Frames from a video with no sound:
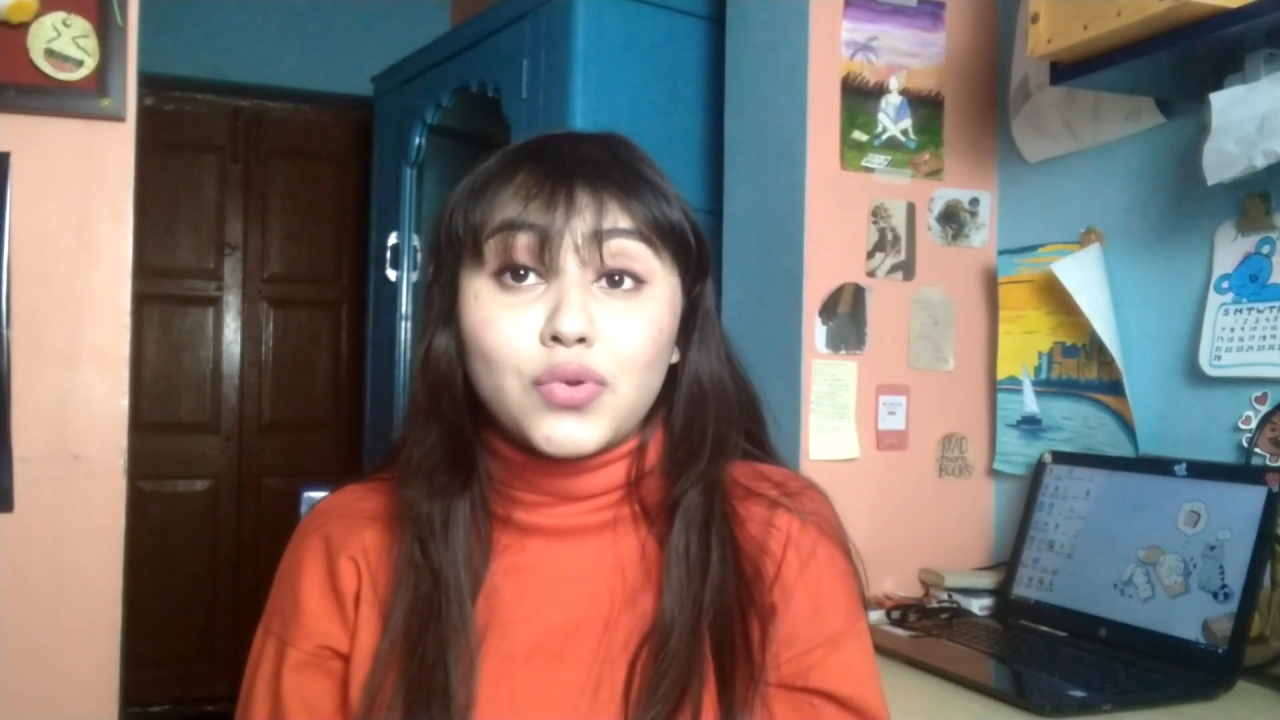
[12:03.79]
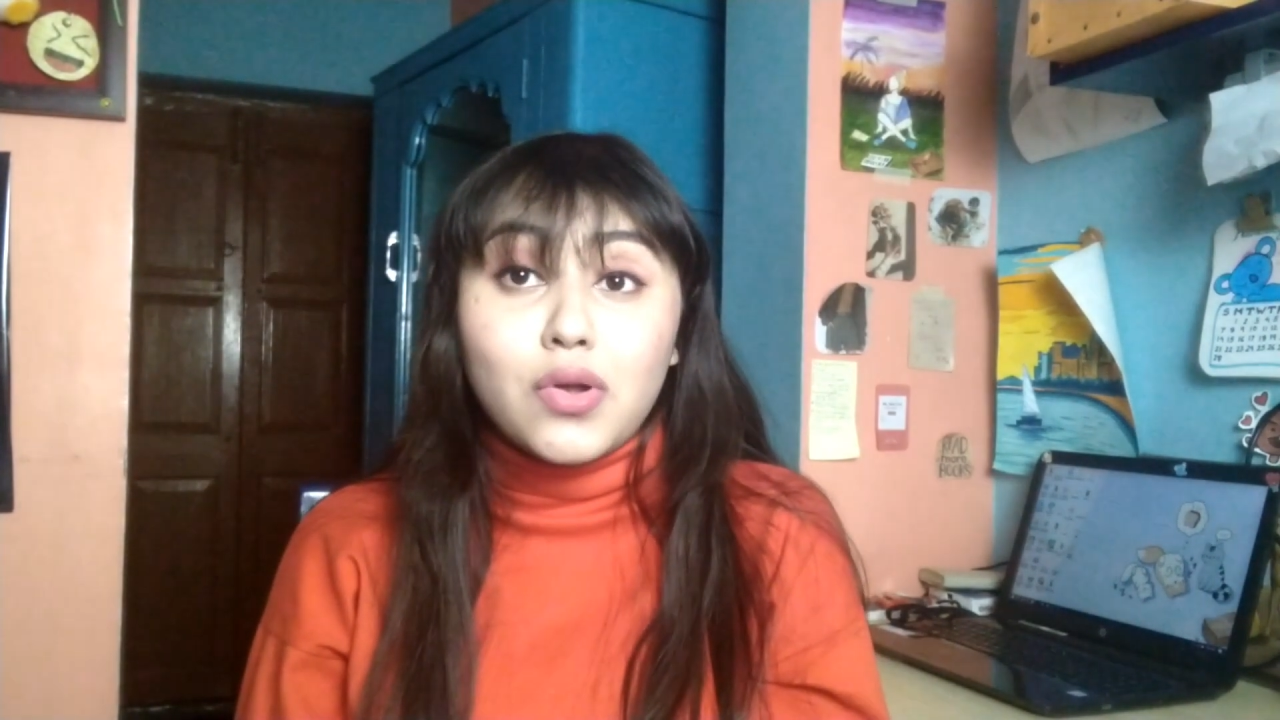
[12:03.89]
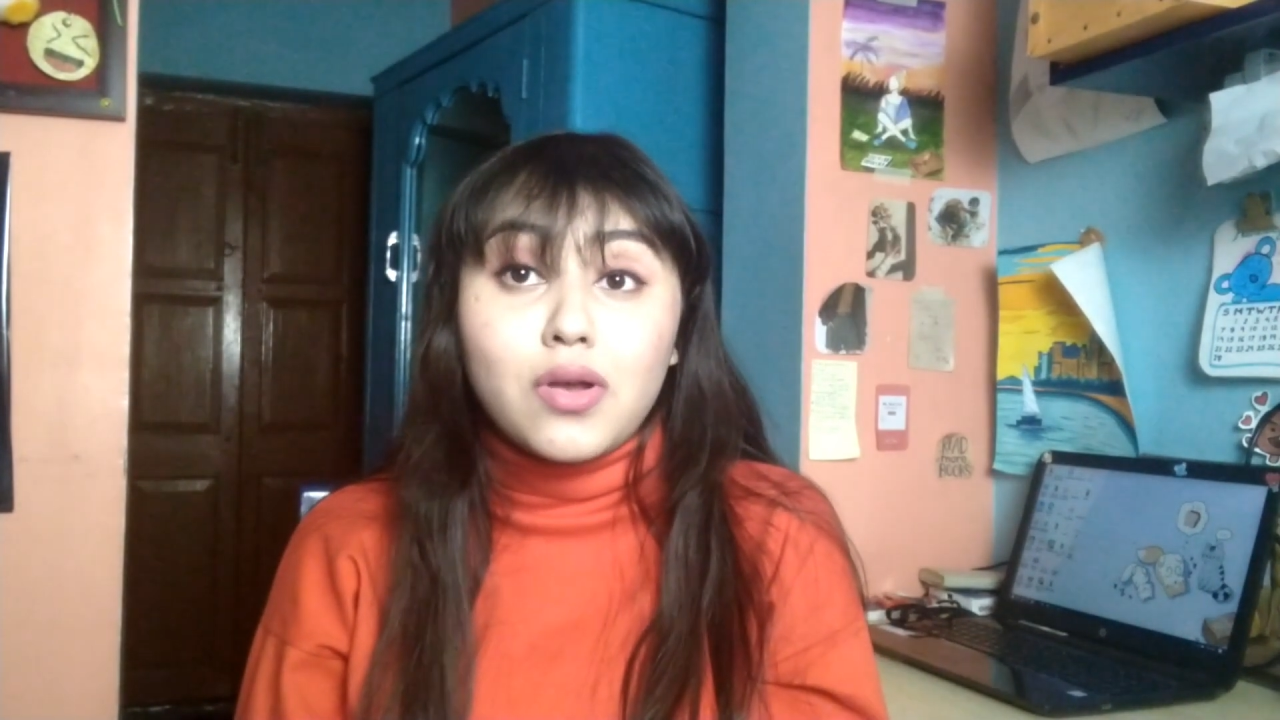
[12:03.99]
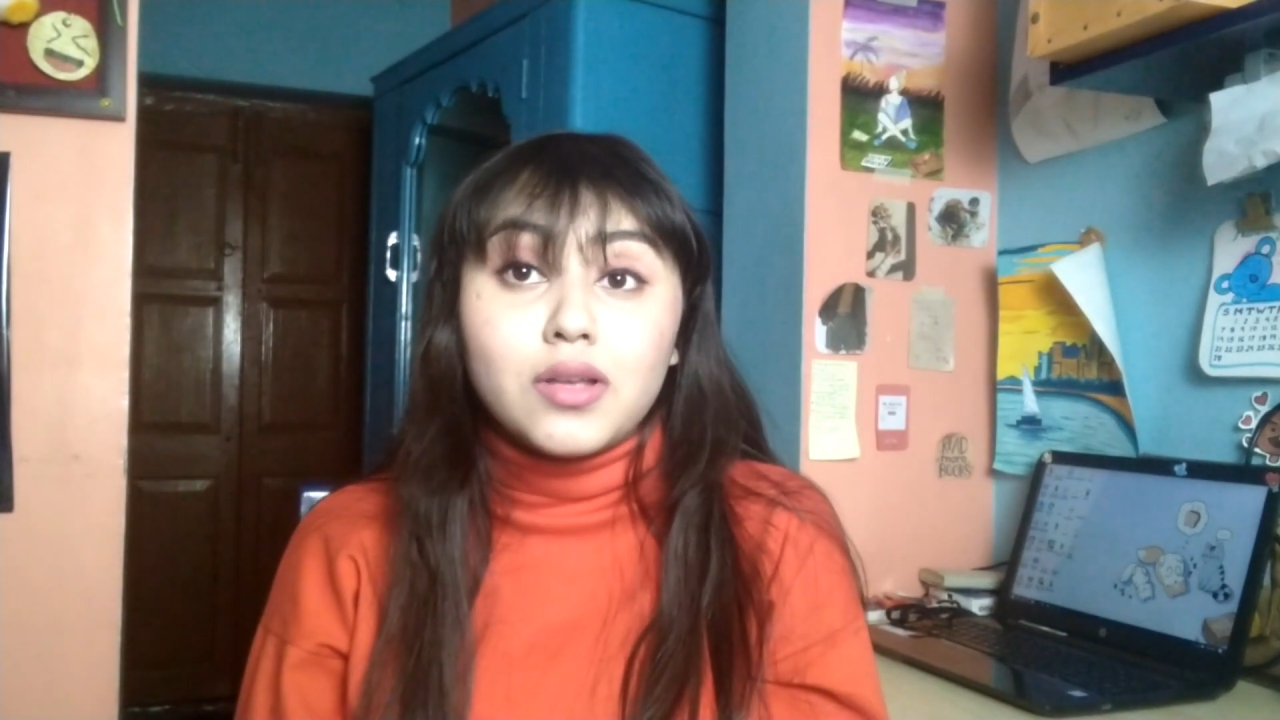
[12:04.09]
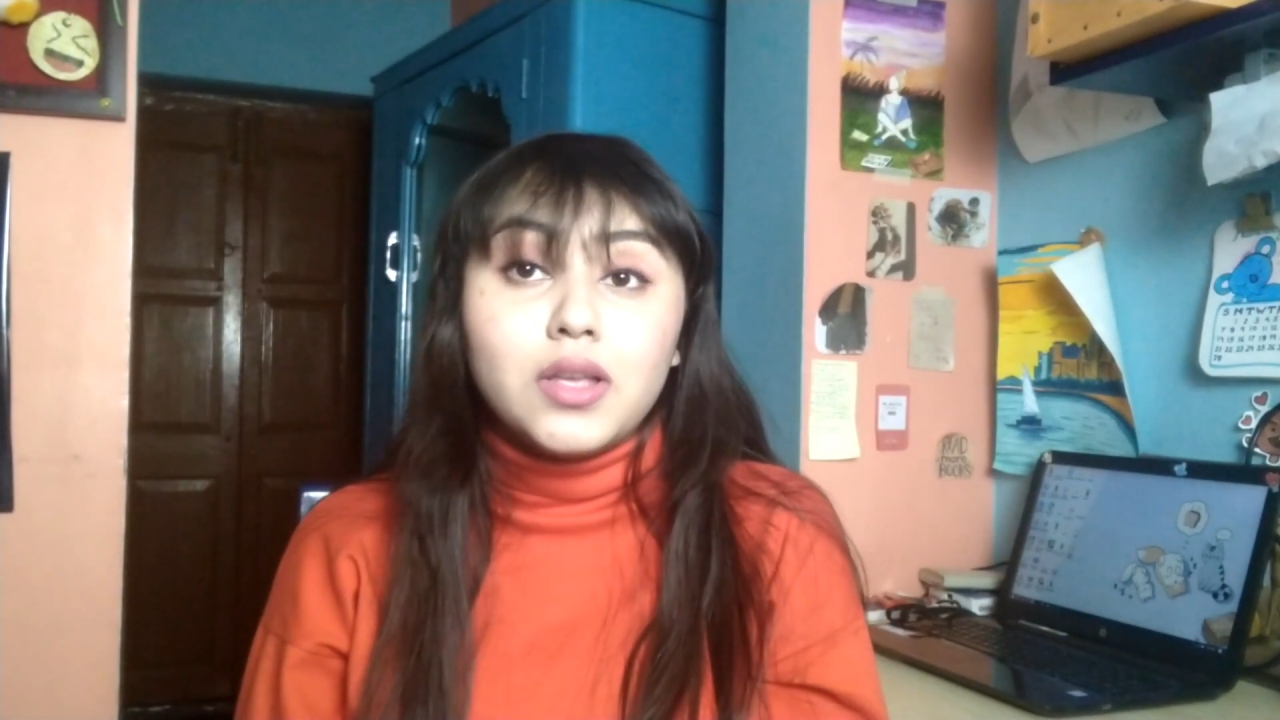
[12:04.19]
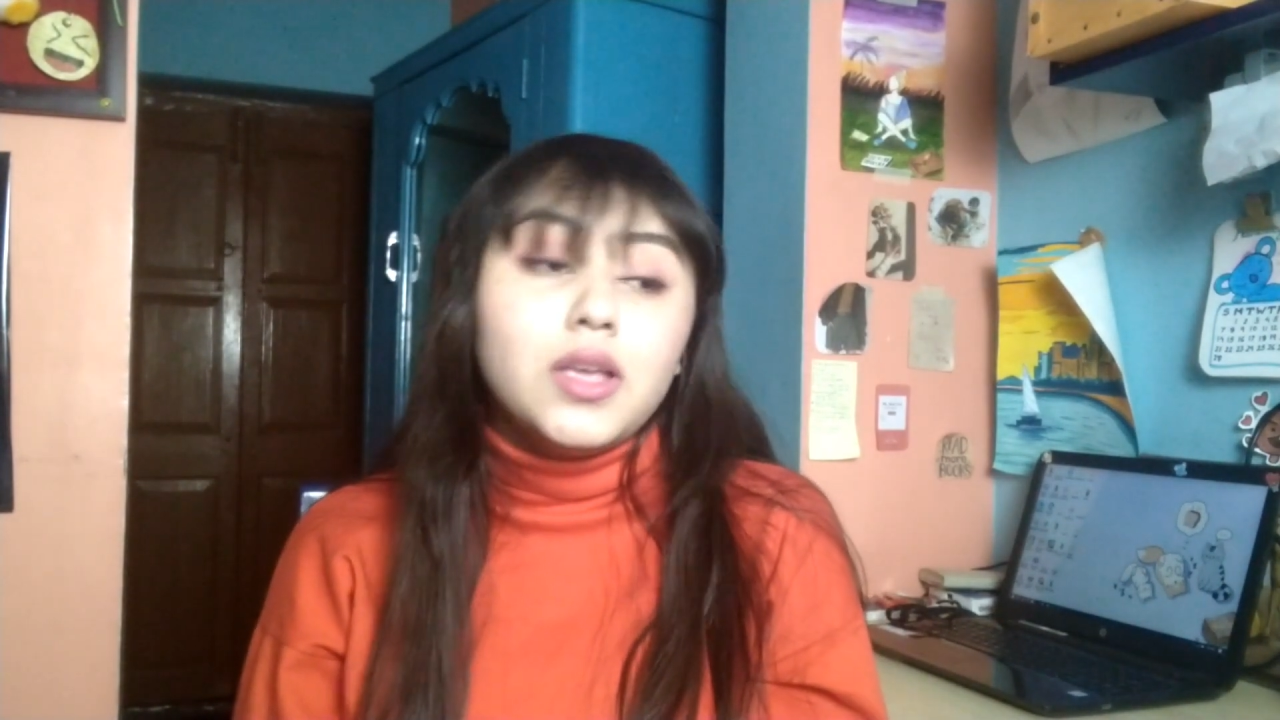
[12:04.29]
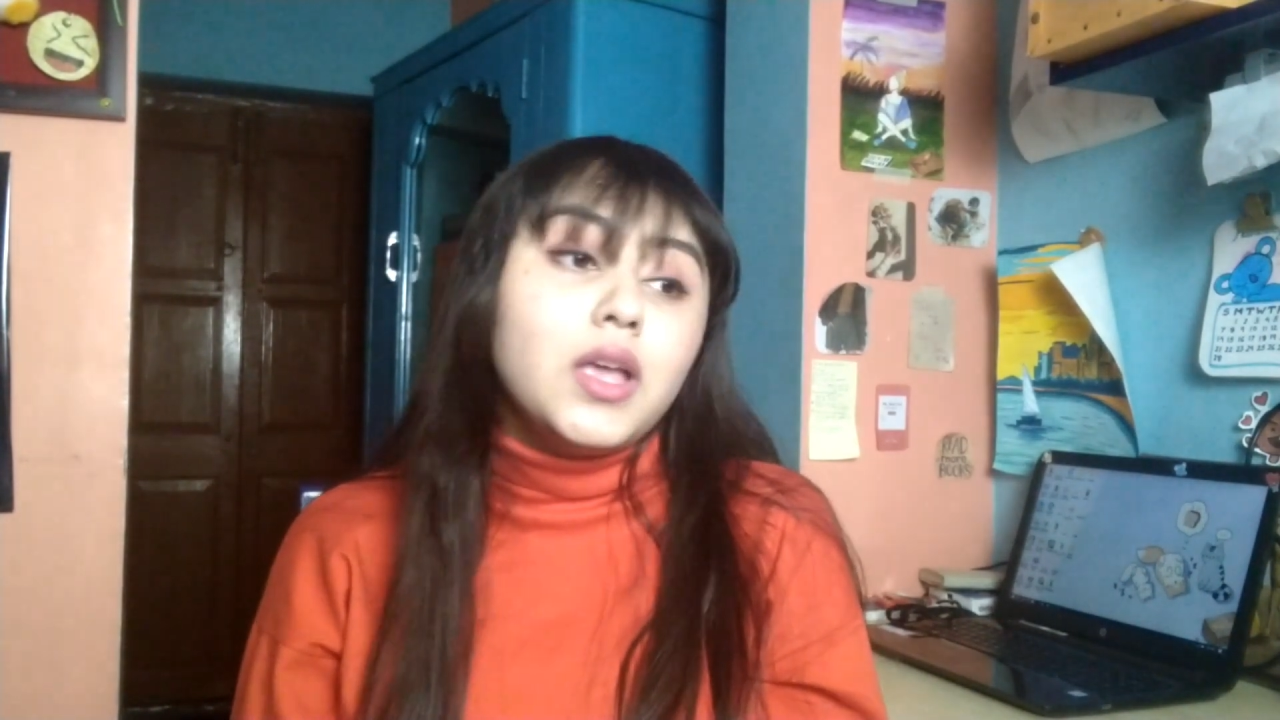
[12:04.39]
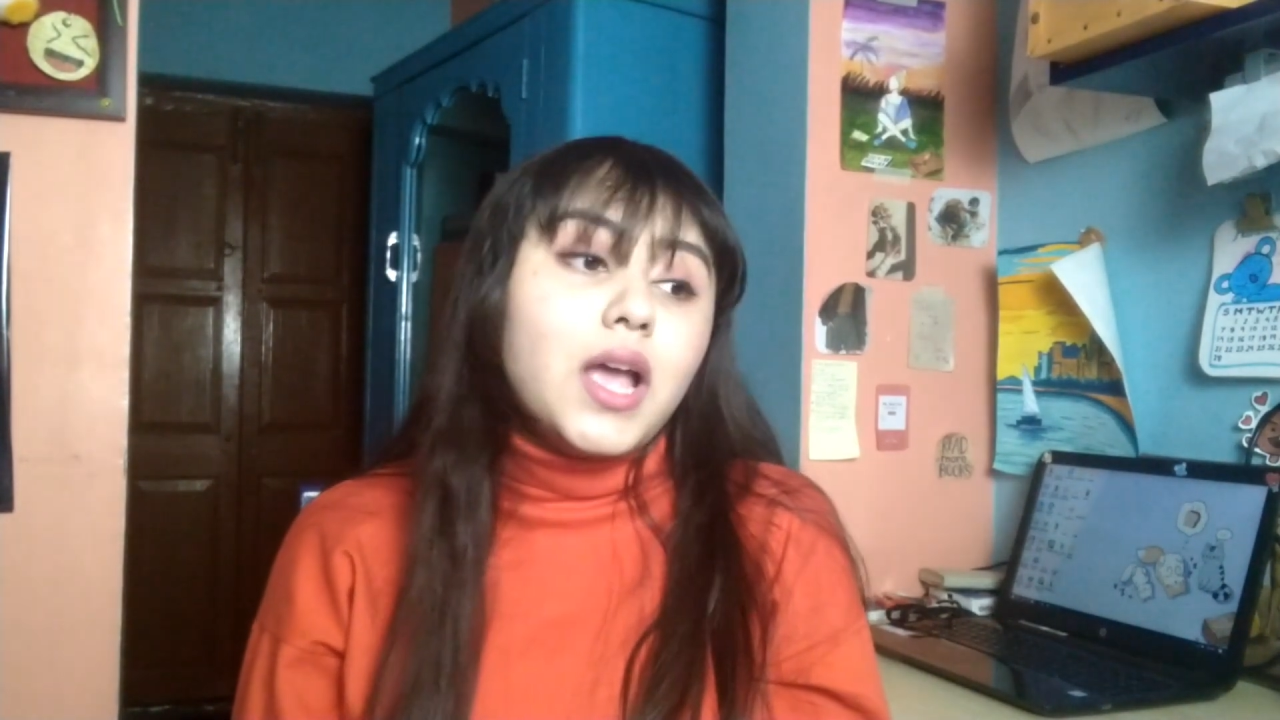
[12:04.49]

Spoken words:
wrong.